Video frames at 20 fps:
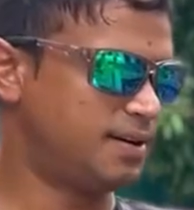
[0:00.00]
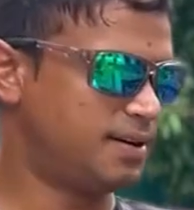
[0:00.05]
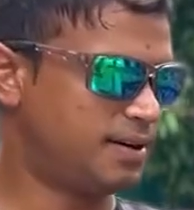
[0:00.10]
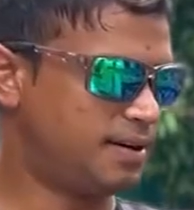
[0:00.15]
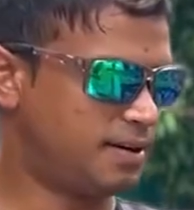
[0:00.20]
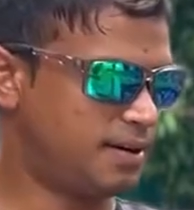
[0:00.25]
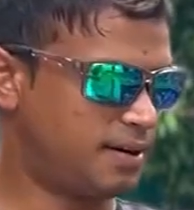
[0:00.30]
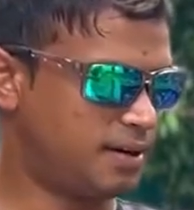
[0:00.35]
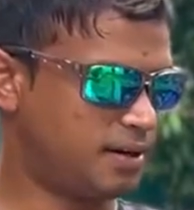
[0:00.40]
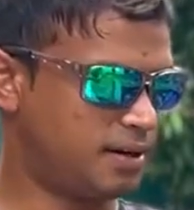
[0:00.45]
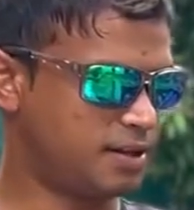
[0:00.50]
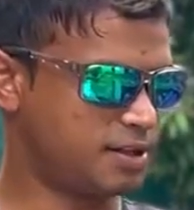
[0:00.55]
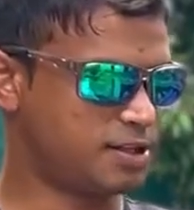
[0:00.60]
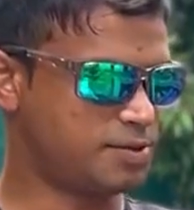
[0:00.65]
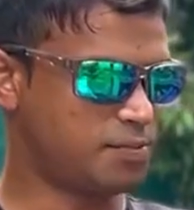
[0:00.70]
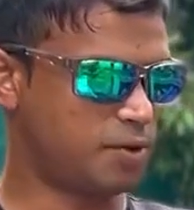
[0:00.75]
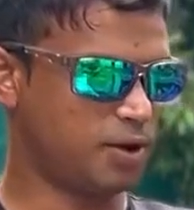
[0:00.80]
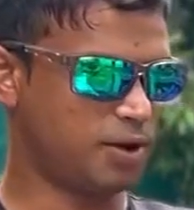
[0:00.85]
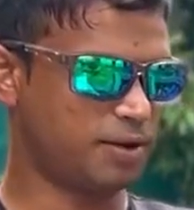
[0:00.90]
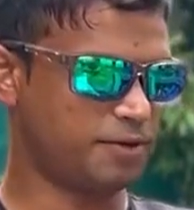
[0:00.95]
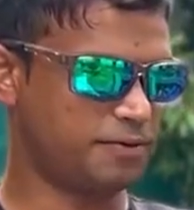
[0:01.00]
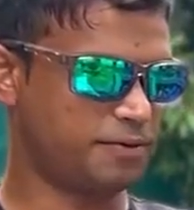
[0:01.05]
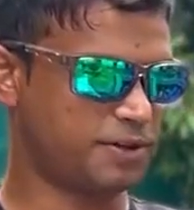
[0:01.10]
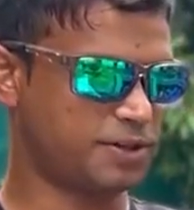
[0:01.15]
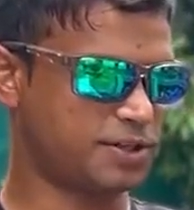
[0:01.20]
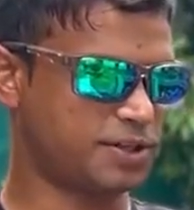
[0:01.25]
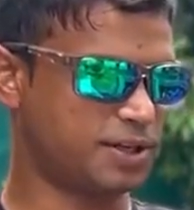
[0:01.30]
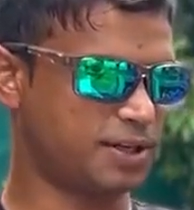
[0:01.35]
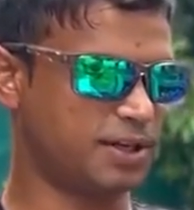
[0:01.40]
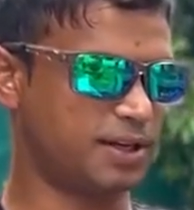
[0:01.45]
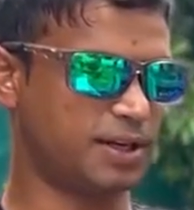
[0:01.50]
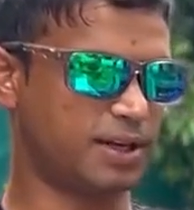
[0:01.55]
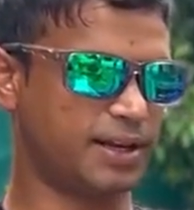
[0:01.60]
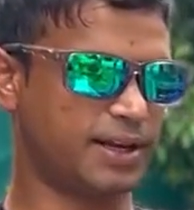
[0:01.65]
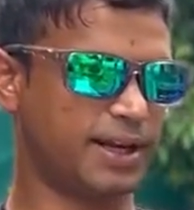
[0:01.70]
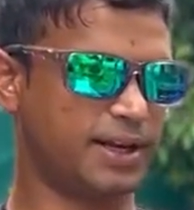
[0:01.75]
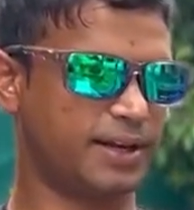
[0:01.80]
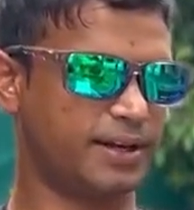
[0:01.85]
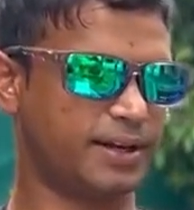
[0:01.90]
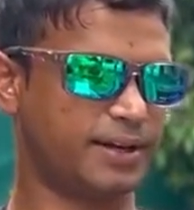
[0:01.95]
Smaller fish are a little
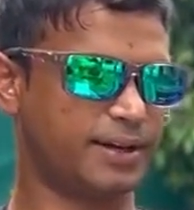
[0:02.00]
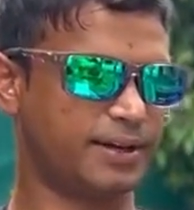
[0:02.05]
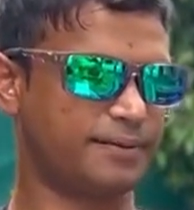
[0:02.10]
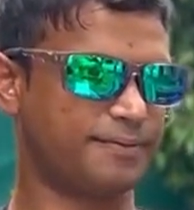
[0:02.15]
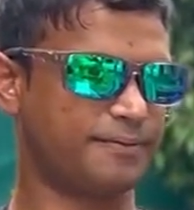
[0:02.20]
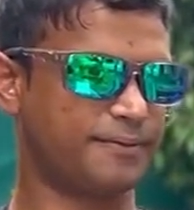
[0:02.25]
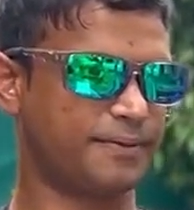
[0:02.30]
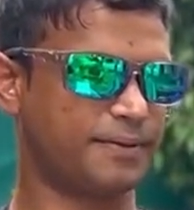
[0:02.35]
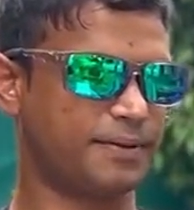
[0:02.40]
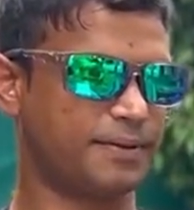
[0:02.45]
delicate.